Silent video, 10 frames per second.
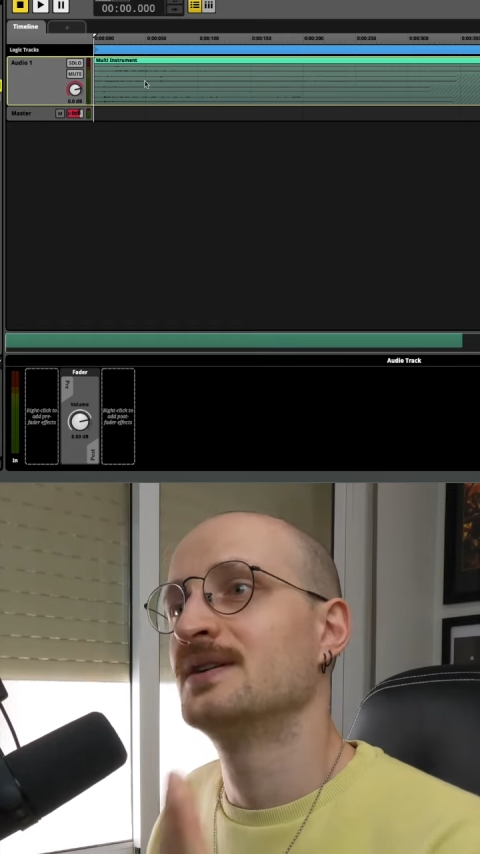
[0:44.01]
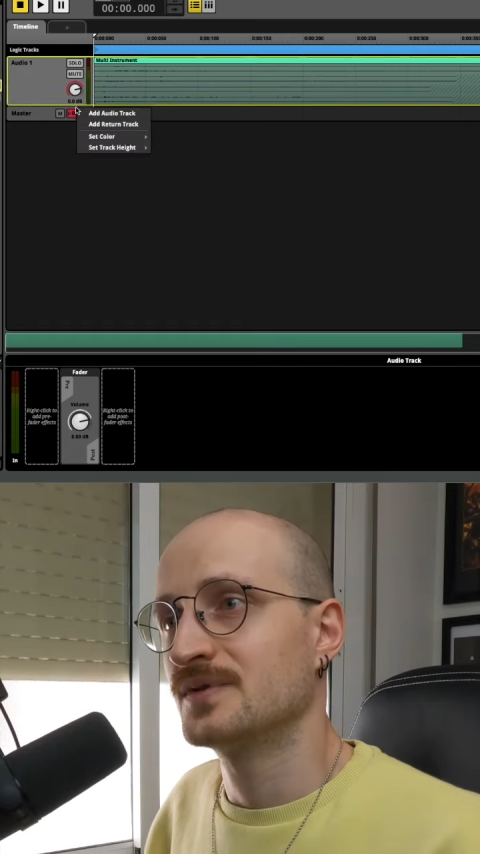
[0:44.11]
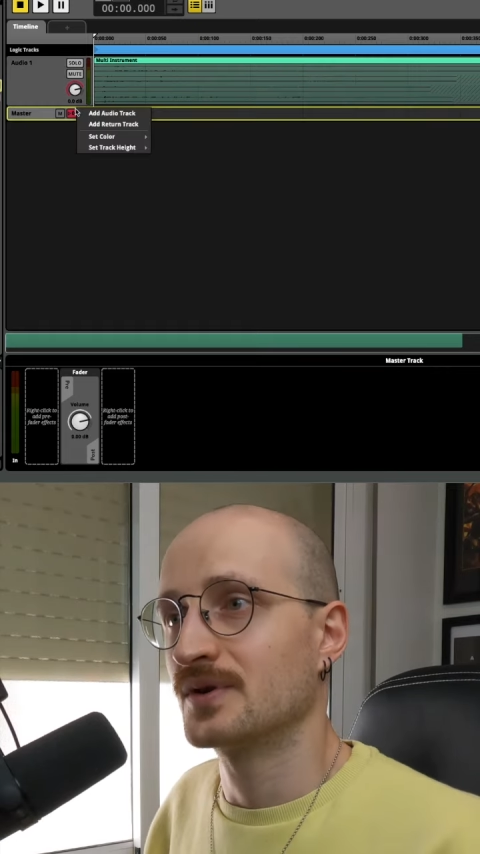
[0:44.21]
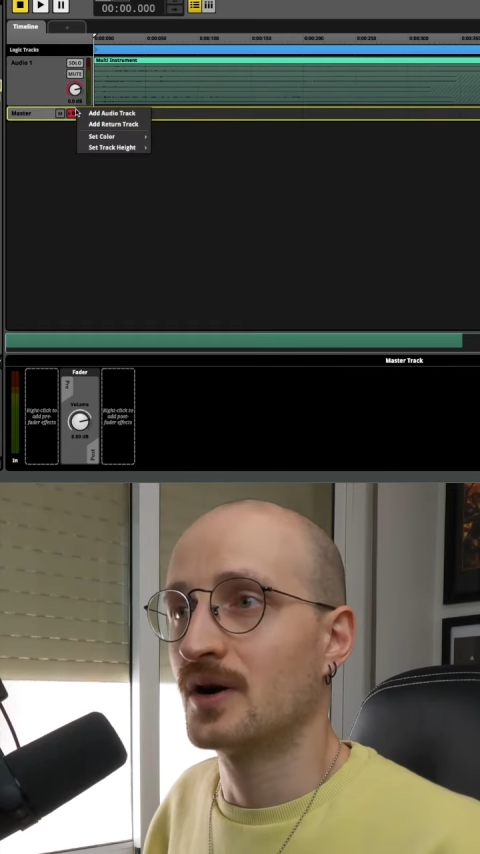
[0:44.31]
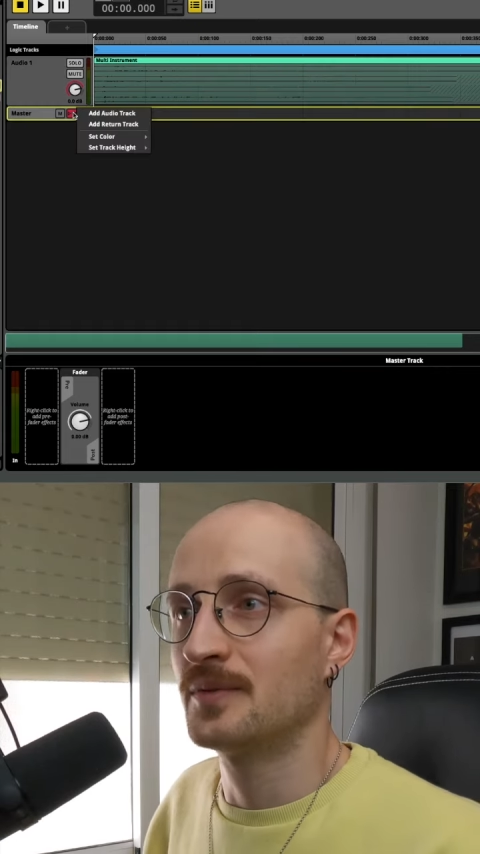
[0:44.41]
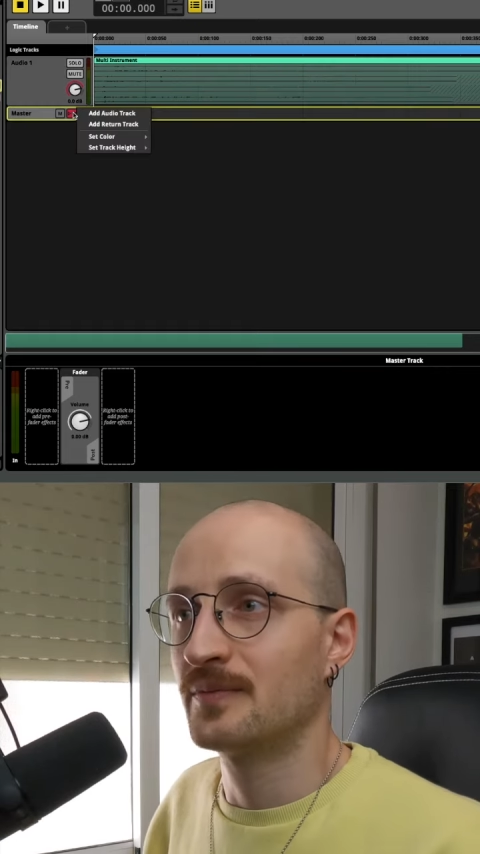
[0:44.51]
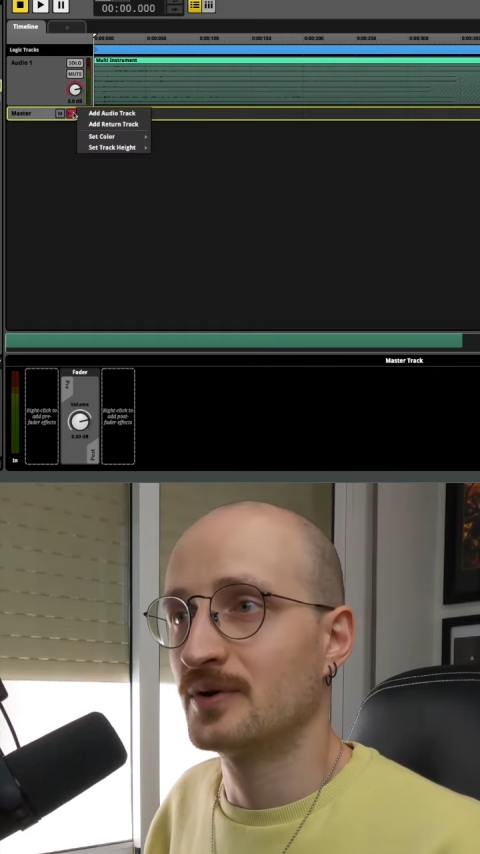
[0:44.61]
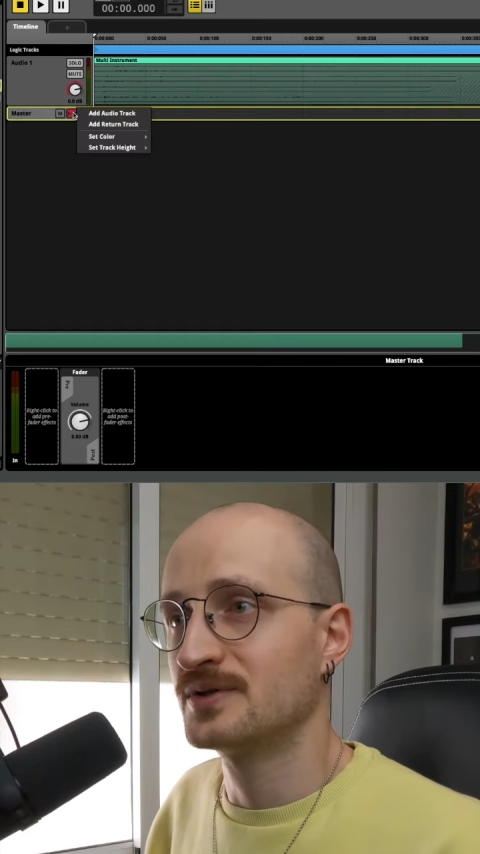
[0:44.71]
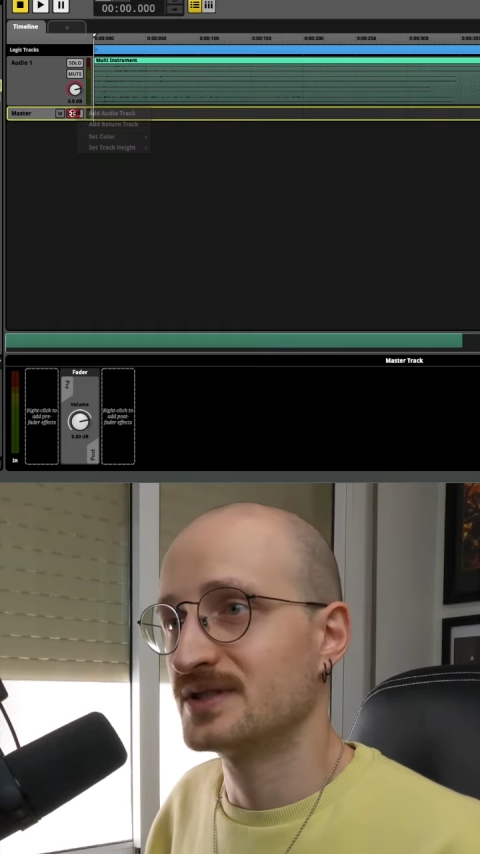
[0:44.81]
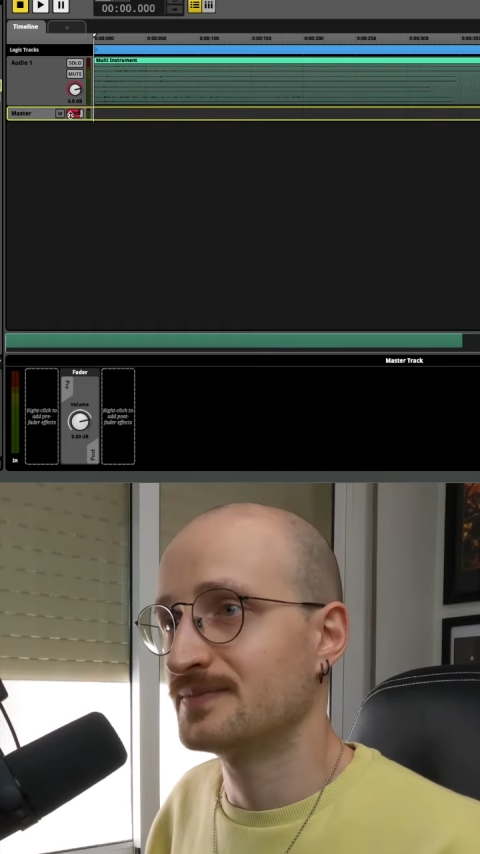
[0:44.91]
So a common
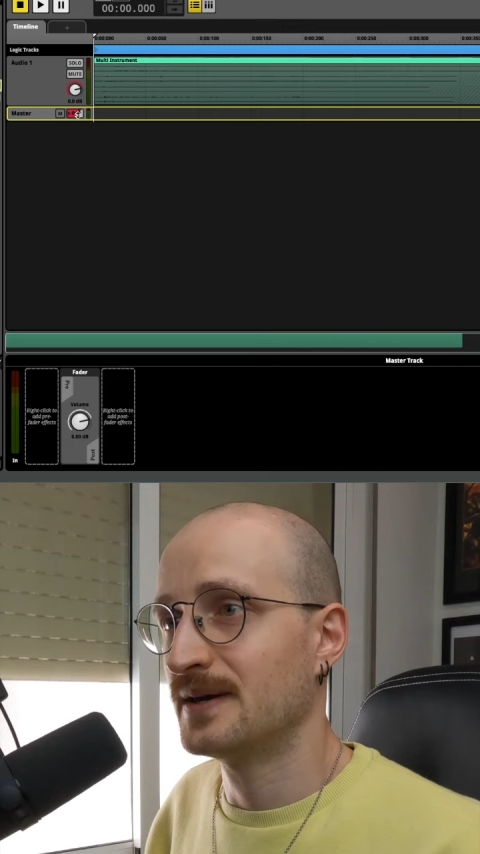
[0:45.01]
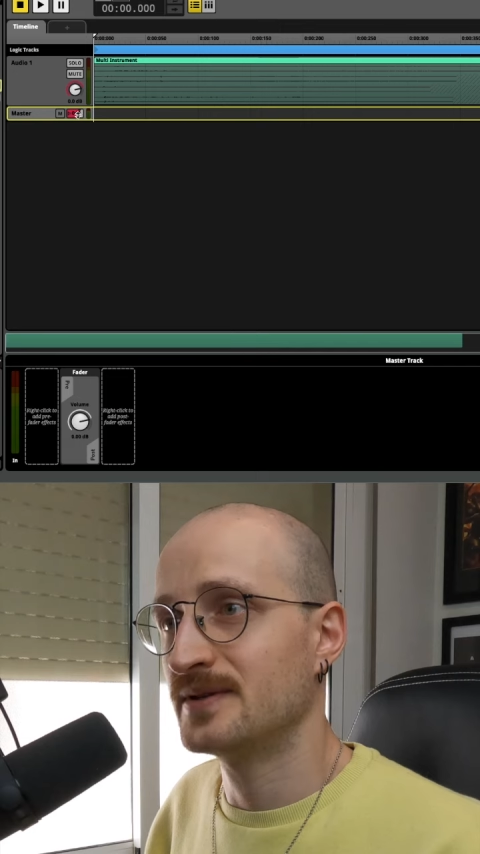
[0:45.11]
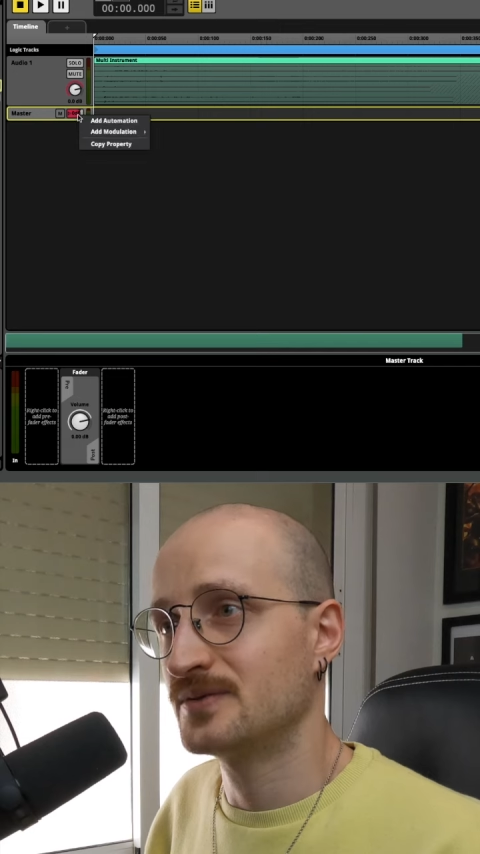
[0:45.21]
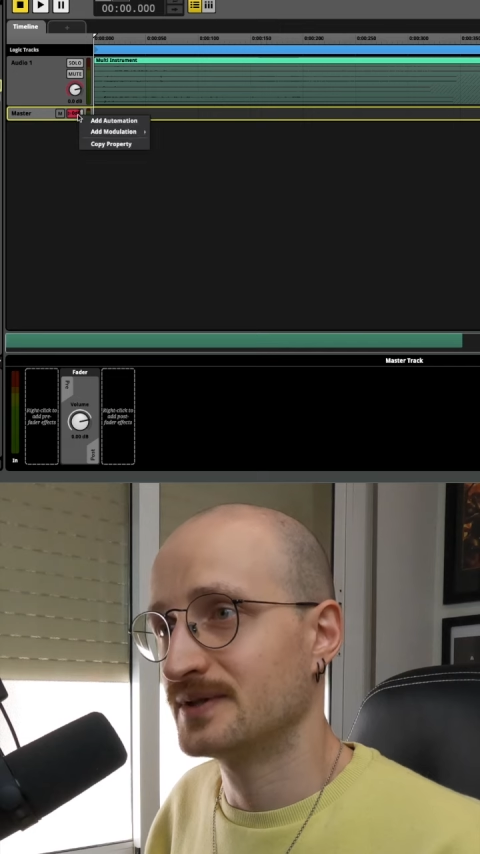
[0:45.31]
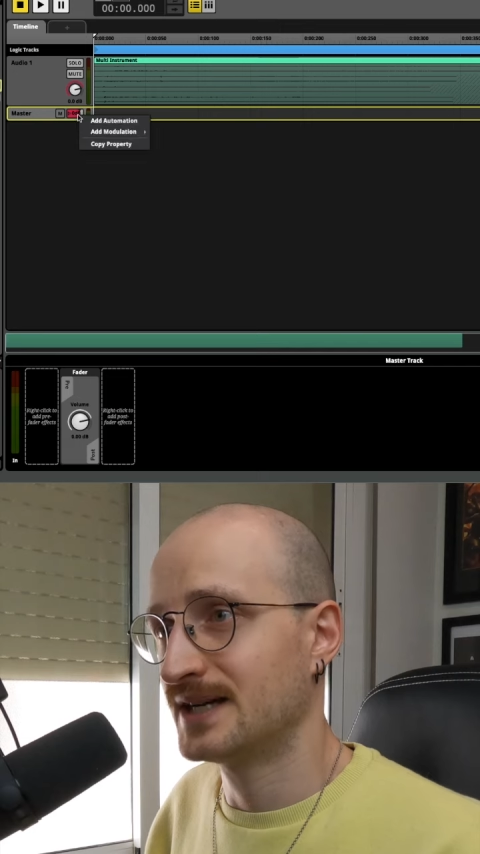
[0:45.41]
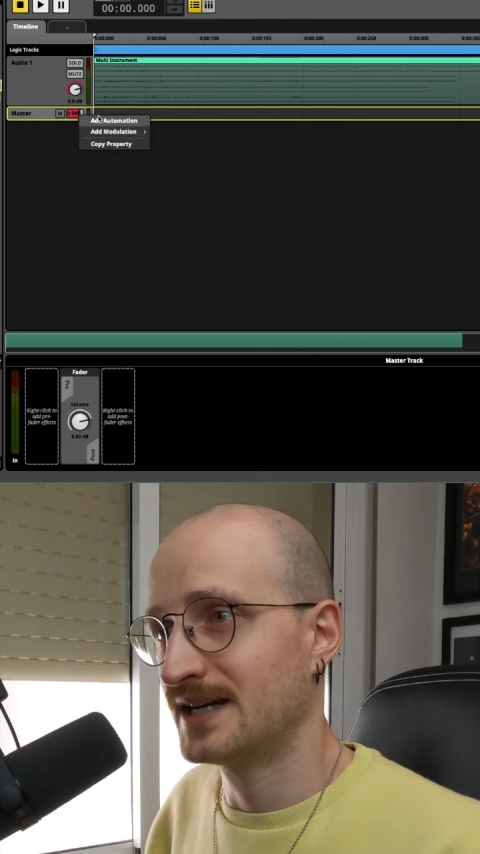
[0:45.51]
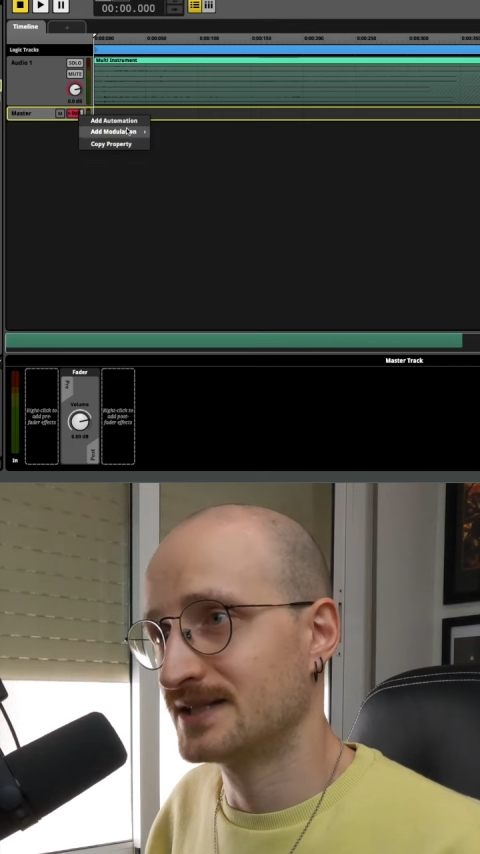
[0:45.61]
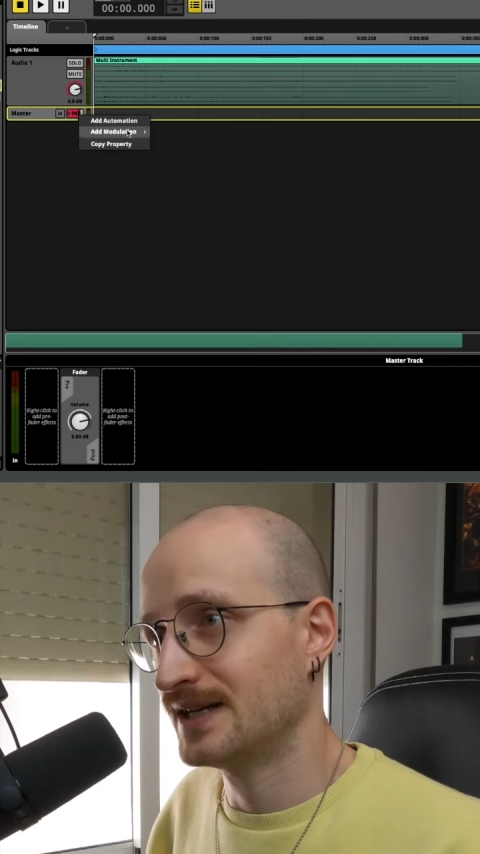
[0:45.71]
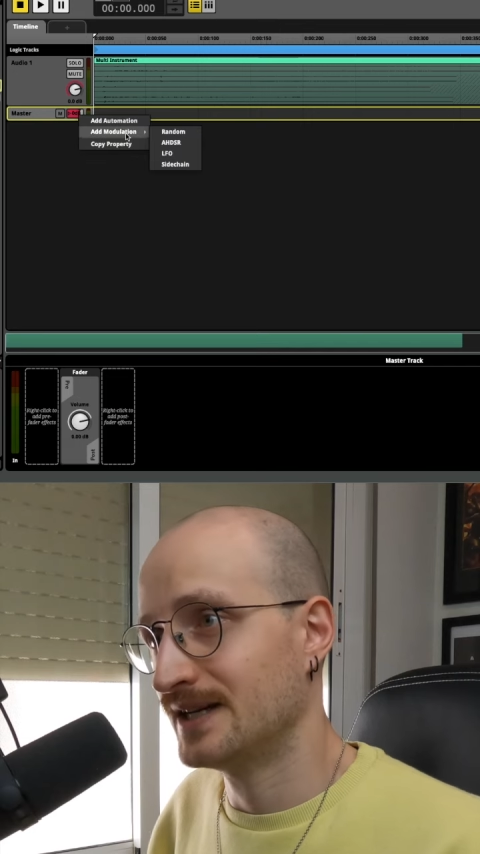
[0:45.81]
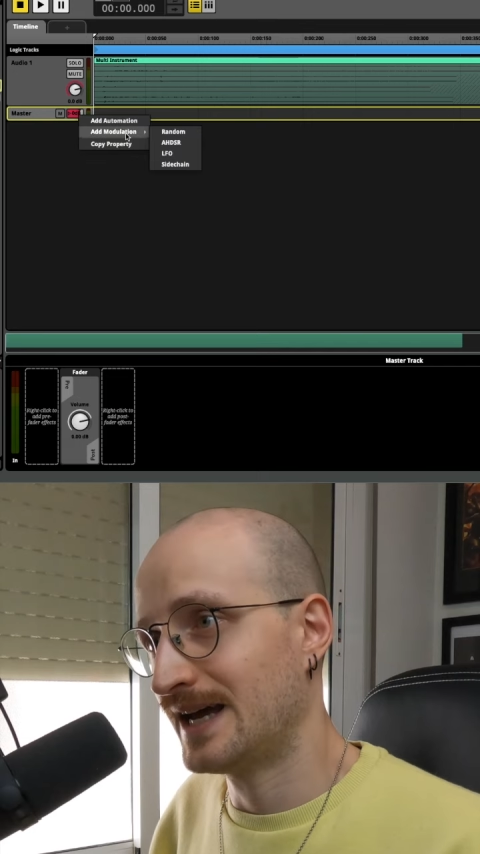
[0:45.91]
approach is maybe to attach an